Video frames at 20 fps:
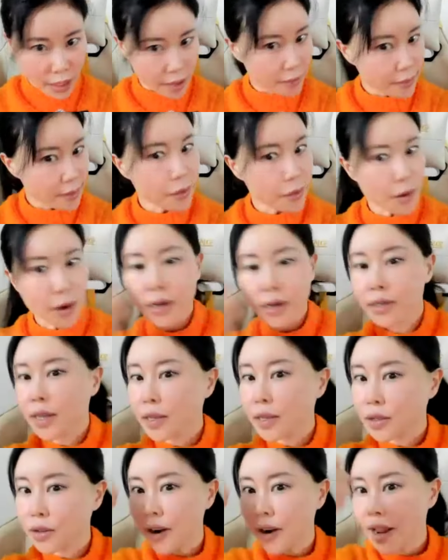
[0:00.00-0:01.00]
And if it works,
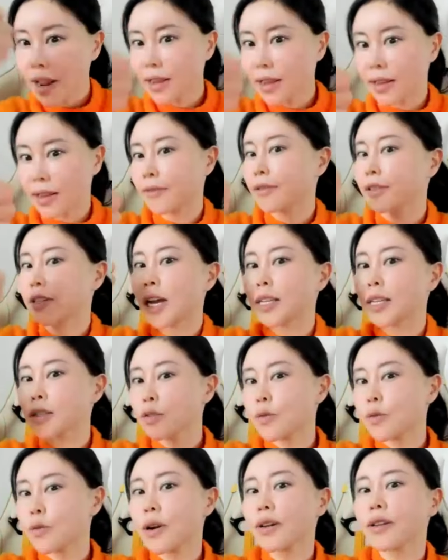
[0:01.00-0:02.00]
that's great. If it
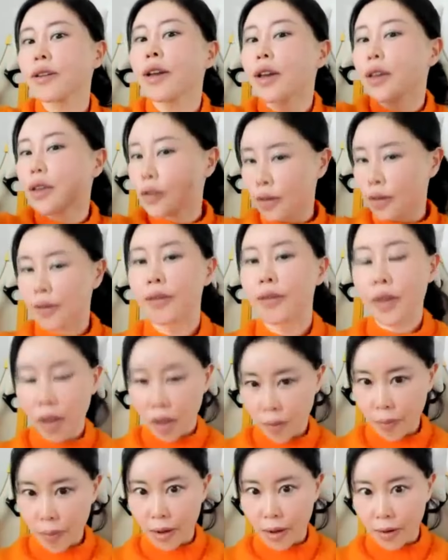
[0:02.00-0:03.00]
doesn't work, you can
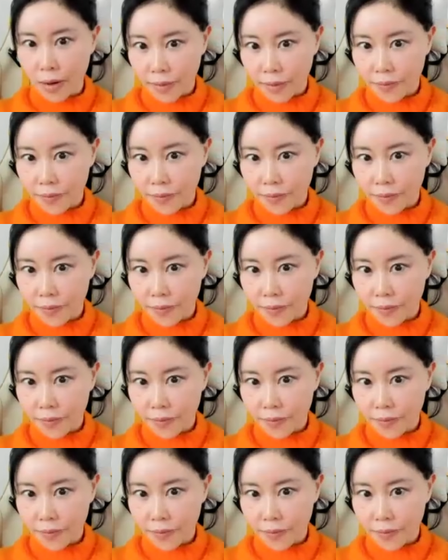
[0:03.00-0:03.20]
think about